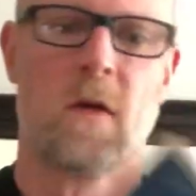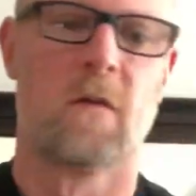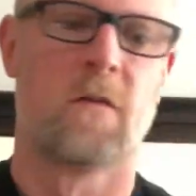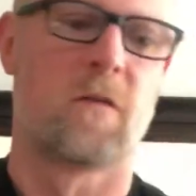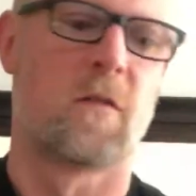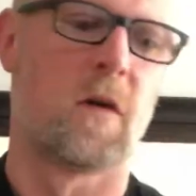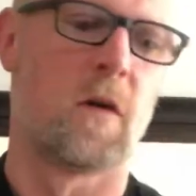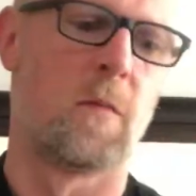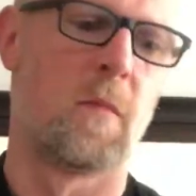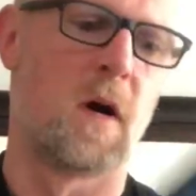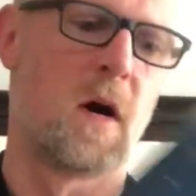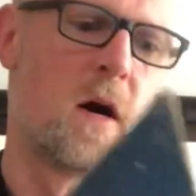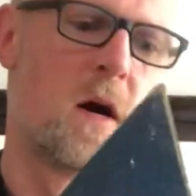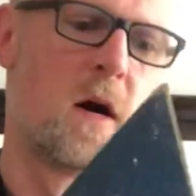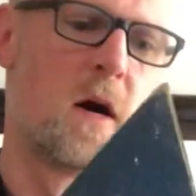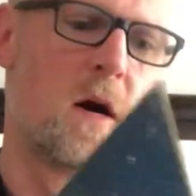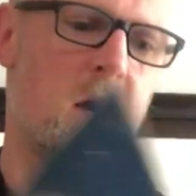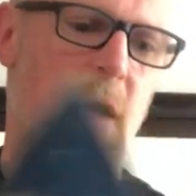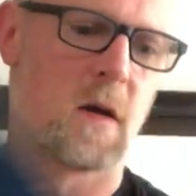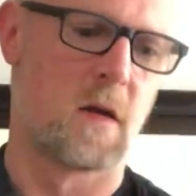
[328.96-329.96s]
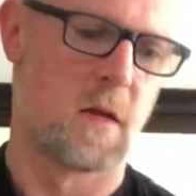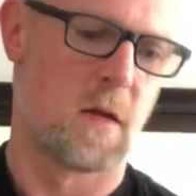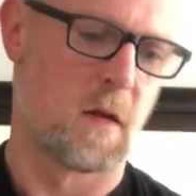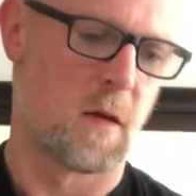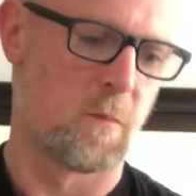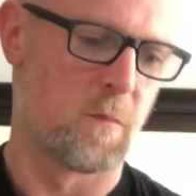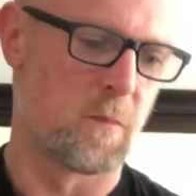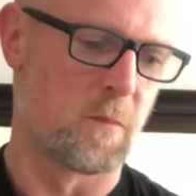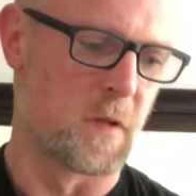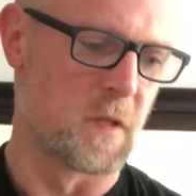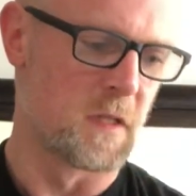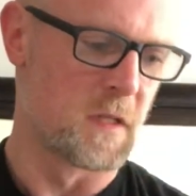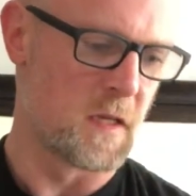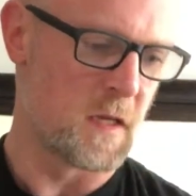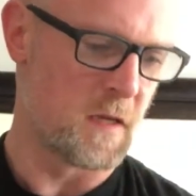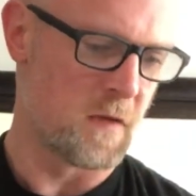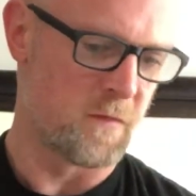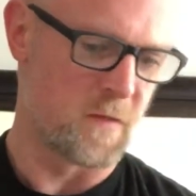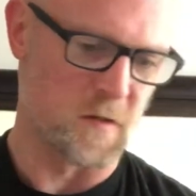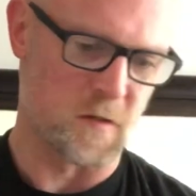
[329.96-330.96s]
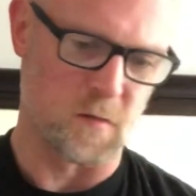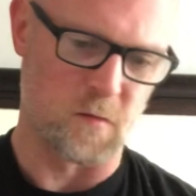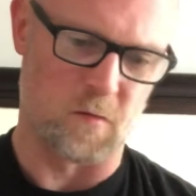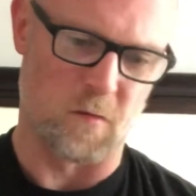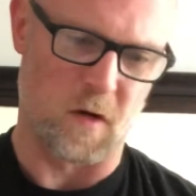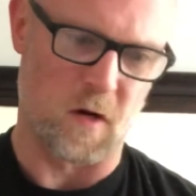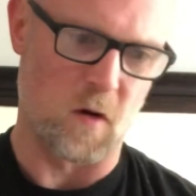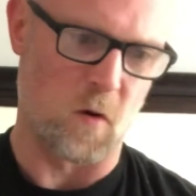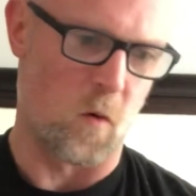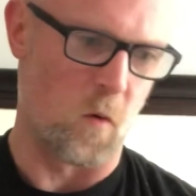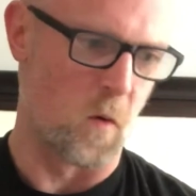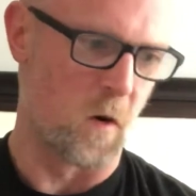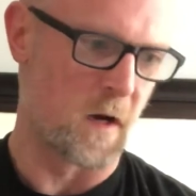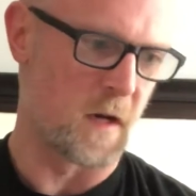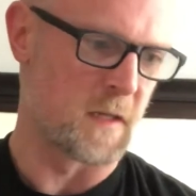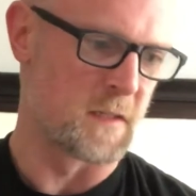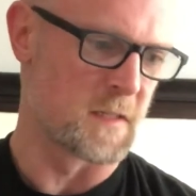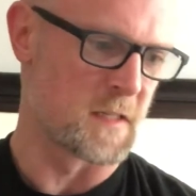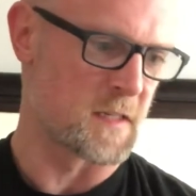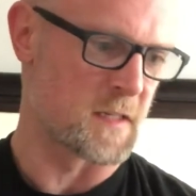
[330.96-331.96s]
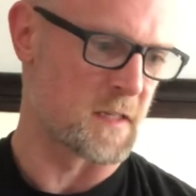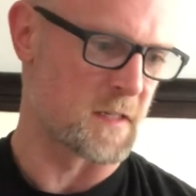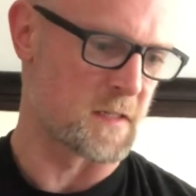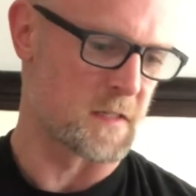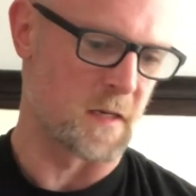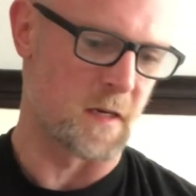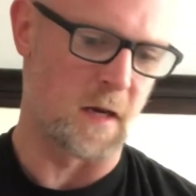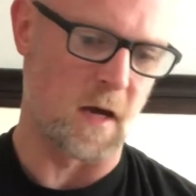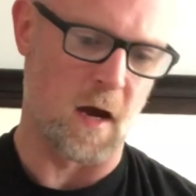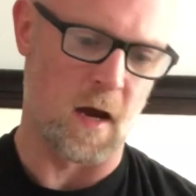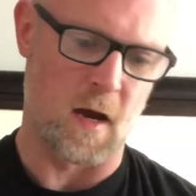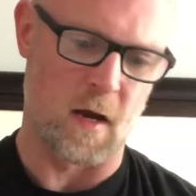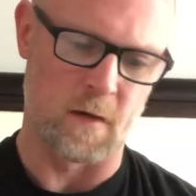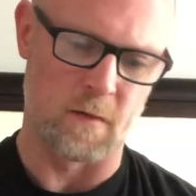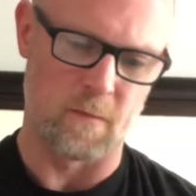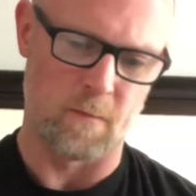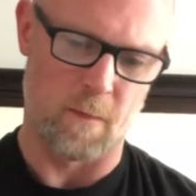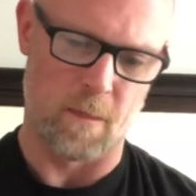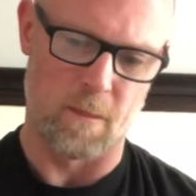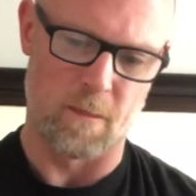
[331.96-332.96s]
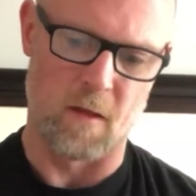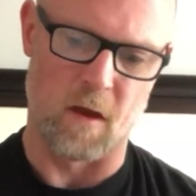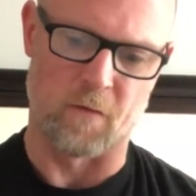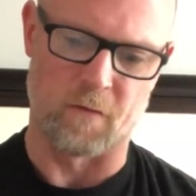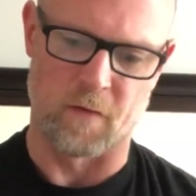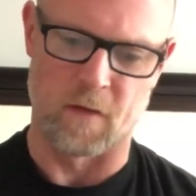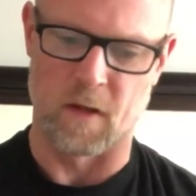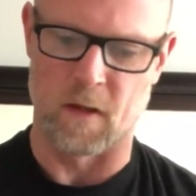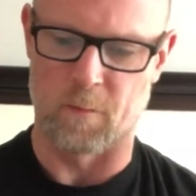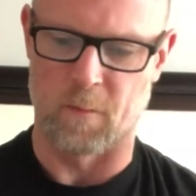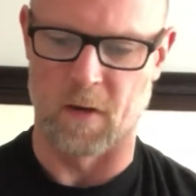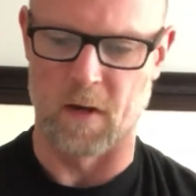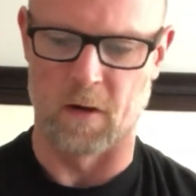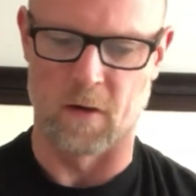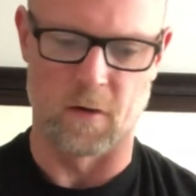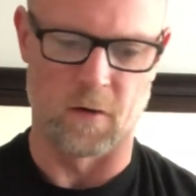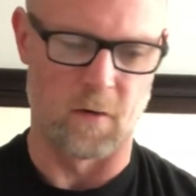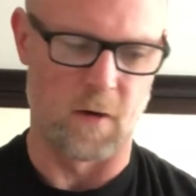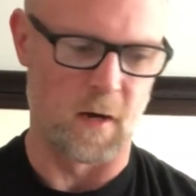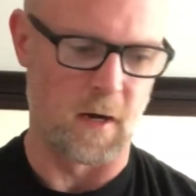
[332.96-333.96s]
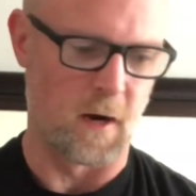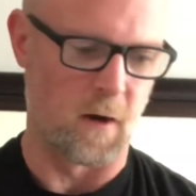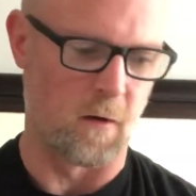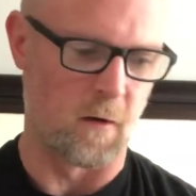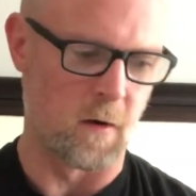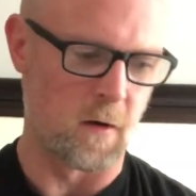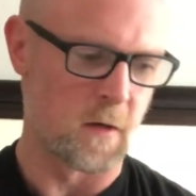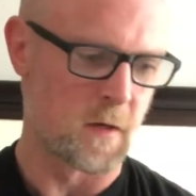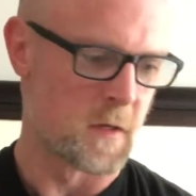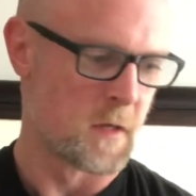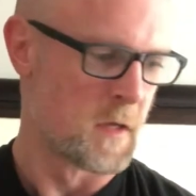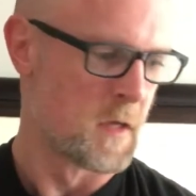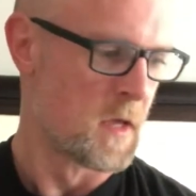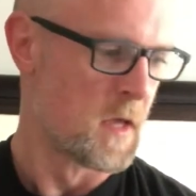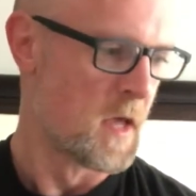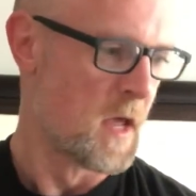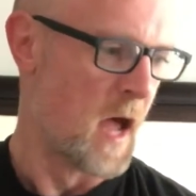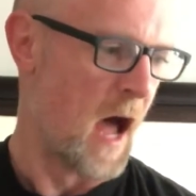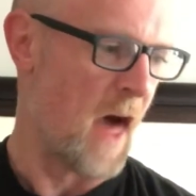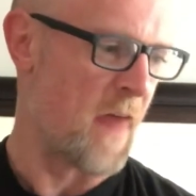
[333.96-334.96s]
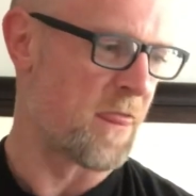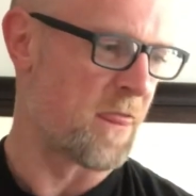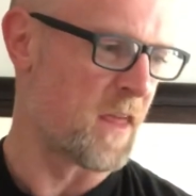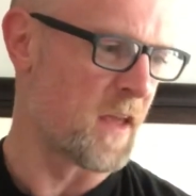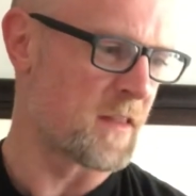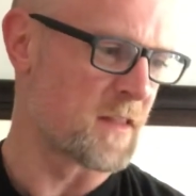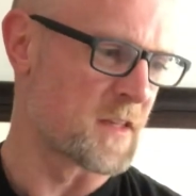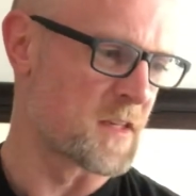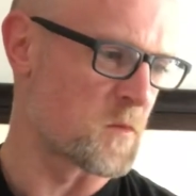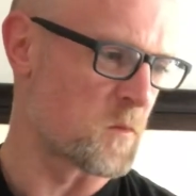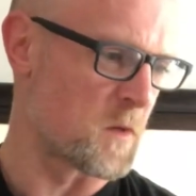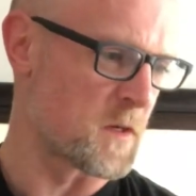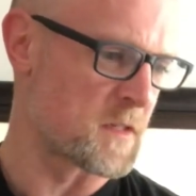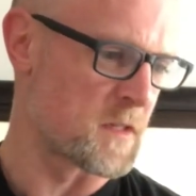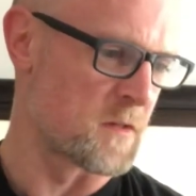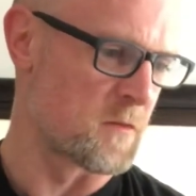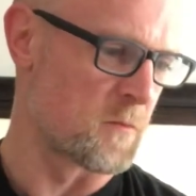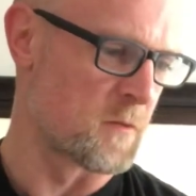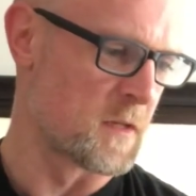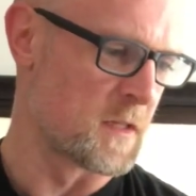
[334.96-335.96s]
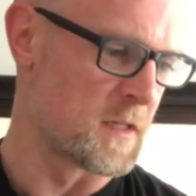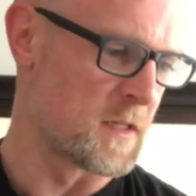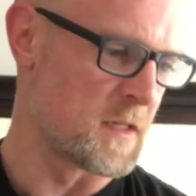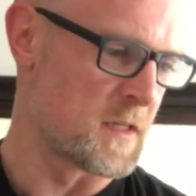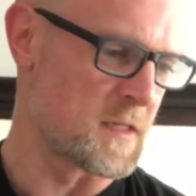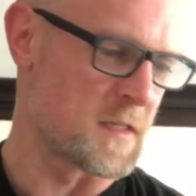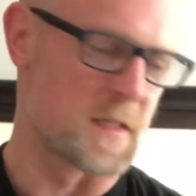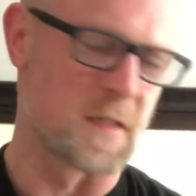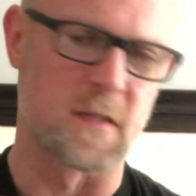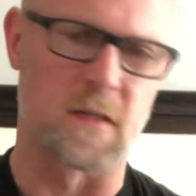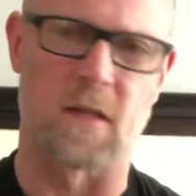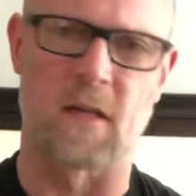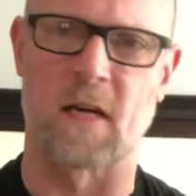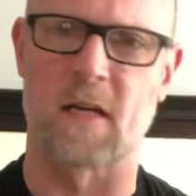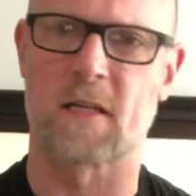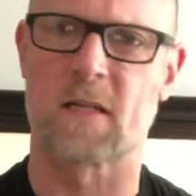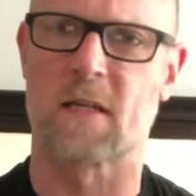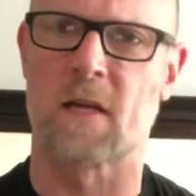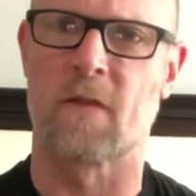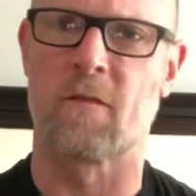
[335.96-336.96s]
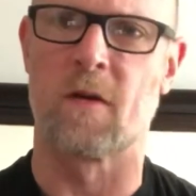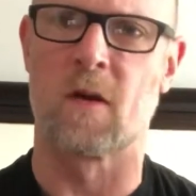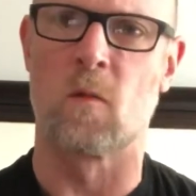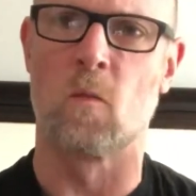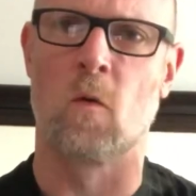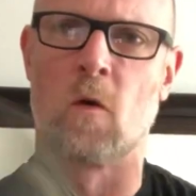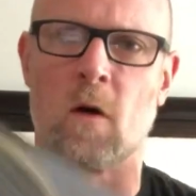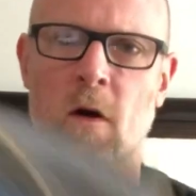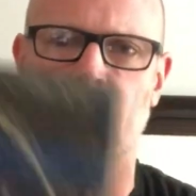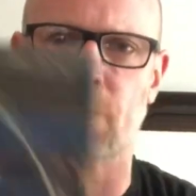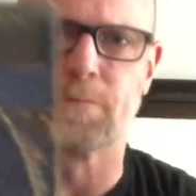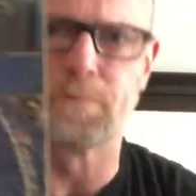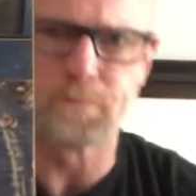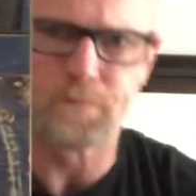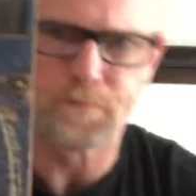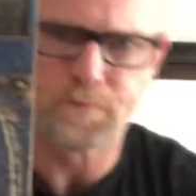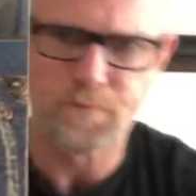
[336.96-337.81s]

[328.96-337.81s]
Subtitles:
From, I believe this was recorded in 69. Definitely Peter Green era. I think this wasn't released until like 71.